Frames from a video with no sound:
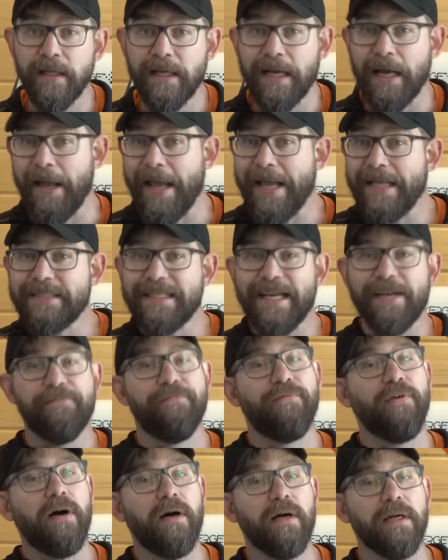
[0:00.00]
Now,
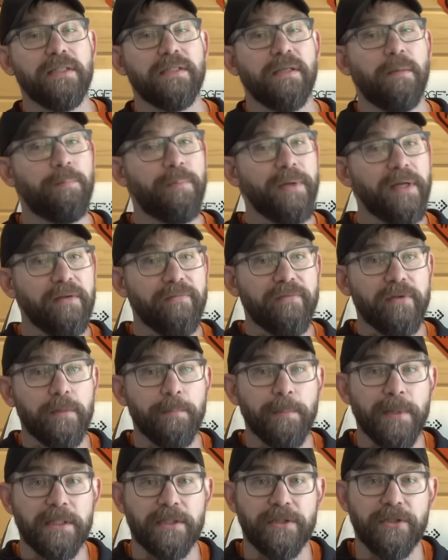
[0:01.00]
anti-fog is a bit of a
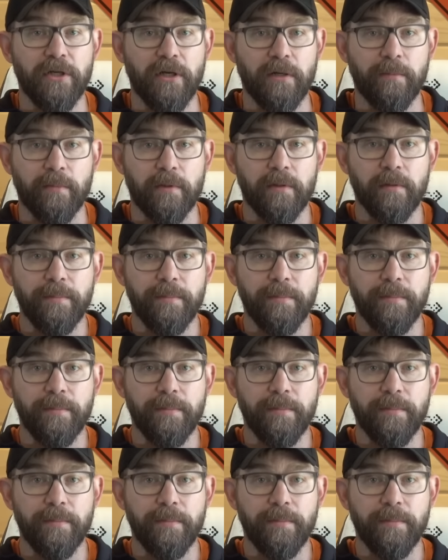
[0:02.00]
misnomer